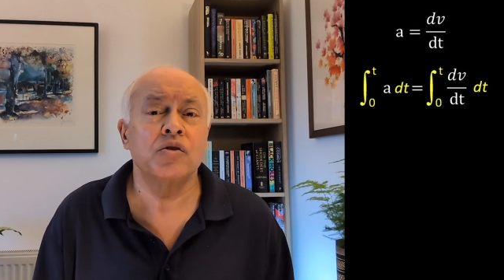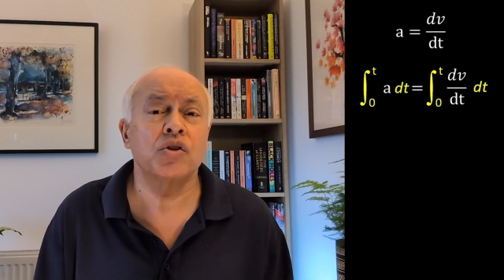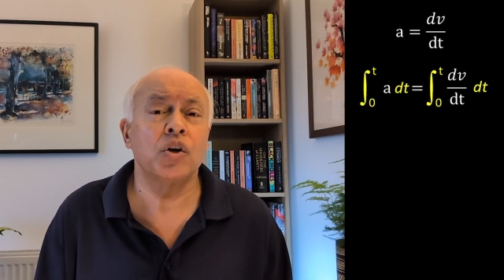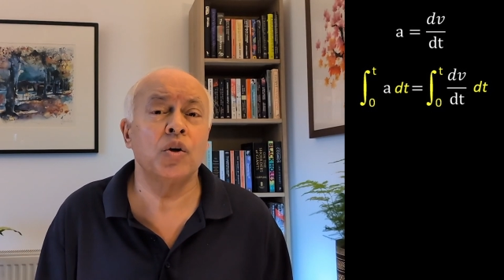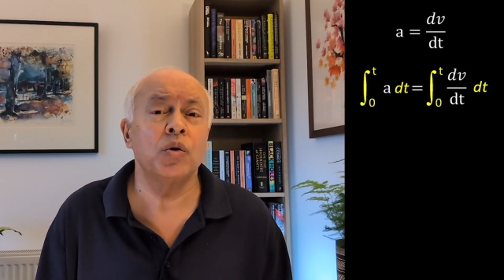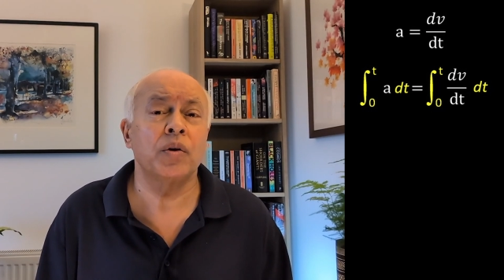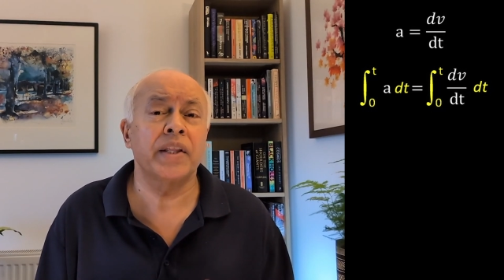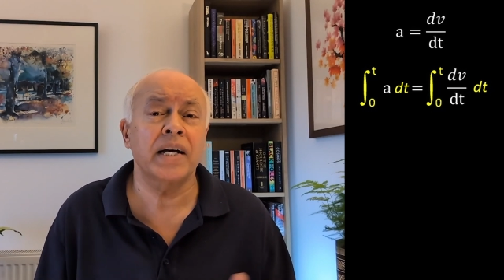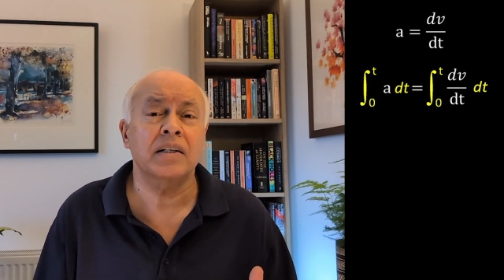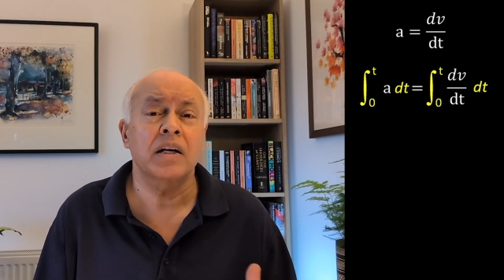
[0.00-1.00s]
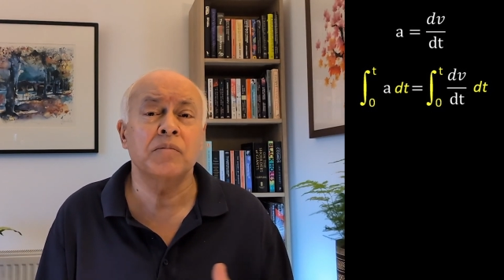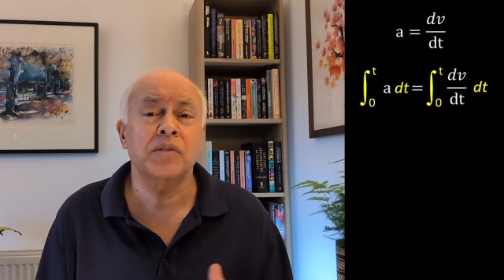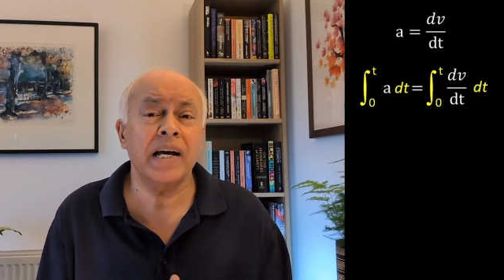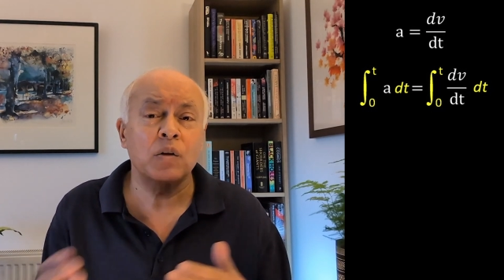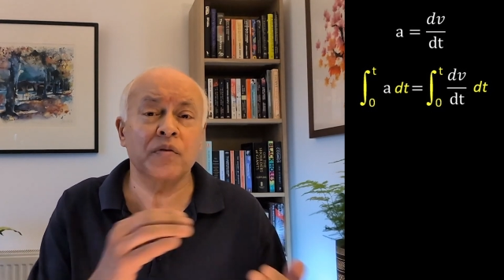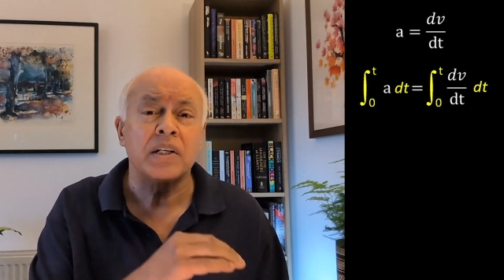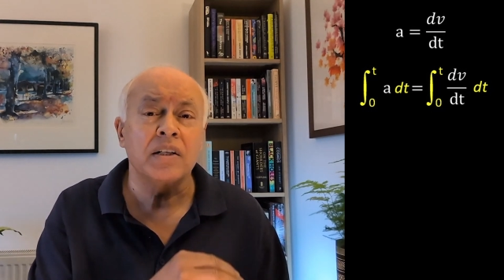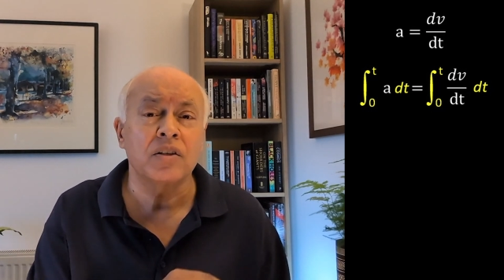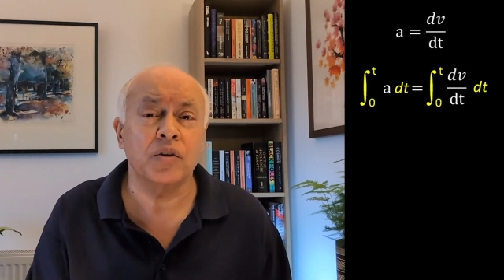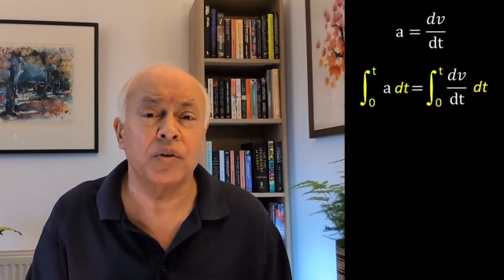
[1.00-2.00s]
so that comes out of
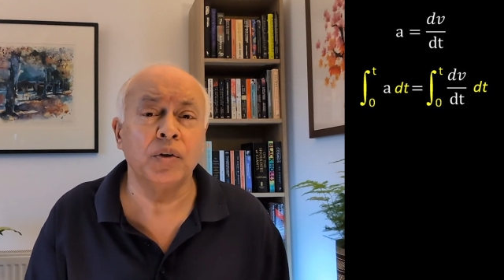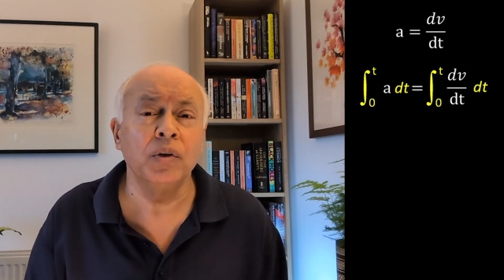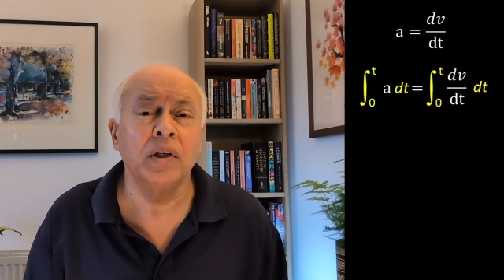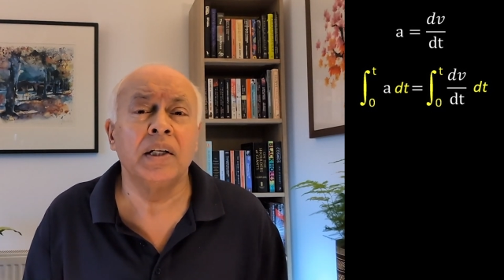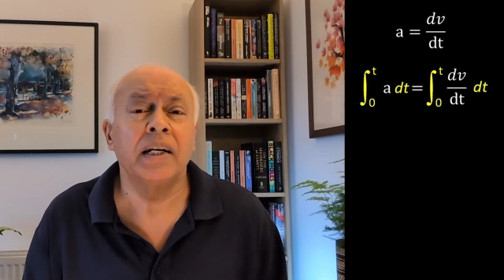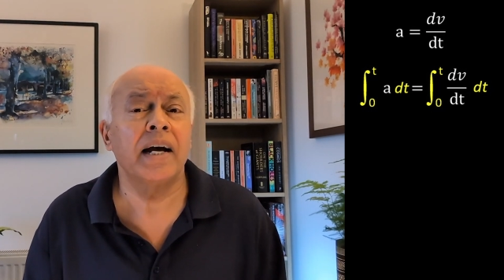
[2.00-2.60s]
the integral,